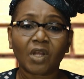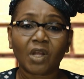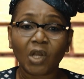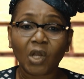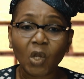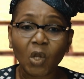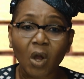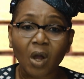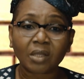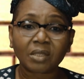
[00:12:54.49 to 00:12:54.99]

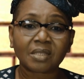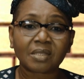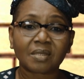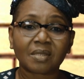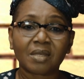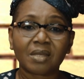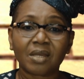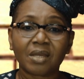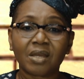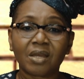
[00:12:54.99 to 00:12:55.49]
Lot
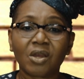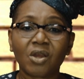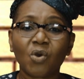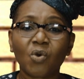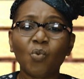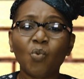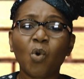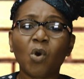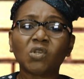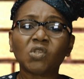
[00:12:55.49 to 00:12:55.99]

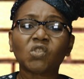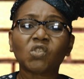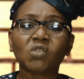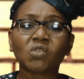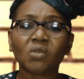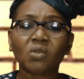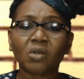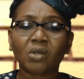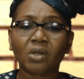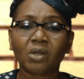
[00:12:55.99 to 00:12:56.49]
was
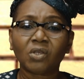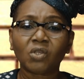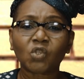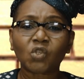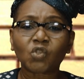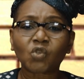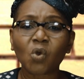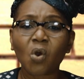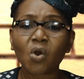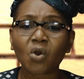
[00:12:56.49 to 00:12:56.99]

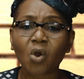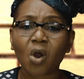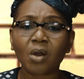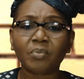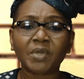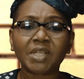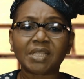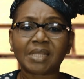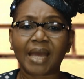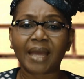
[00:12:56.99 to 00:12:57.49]
so
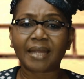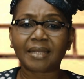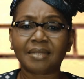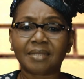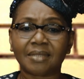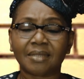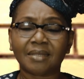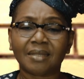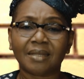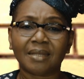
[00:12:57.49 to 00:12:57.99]
committed
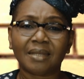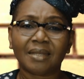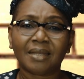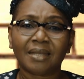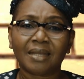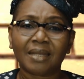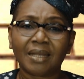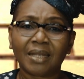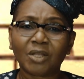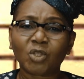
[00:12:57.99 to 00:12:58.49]

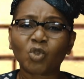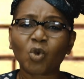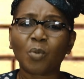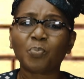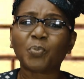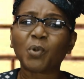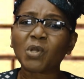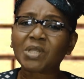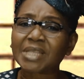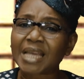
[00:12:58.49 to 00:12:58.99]
to
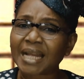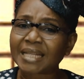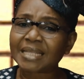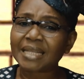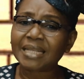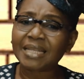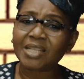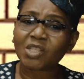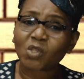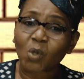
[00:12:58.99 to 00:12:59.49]

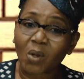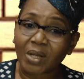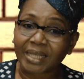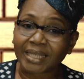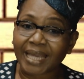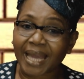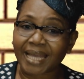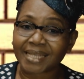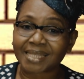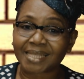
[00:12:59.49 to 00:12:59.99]
protecting his own
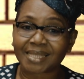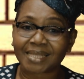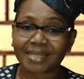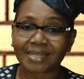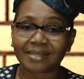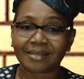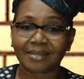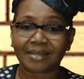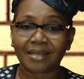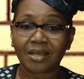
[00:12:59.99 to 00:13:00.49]

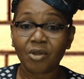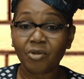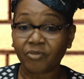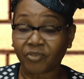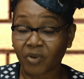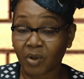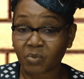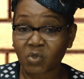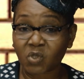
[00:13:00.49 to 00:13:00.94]
guests from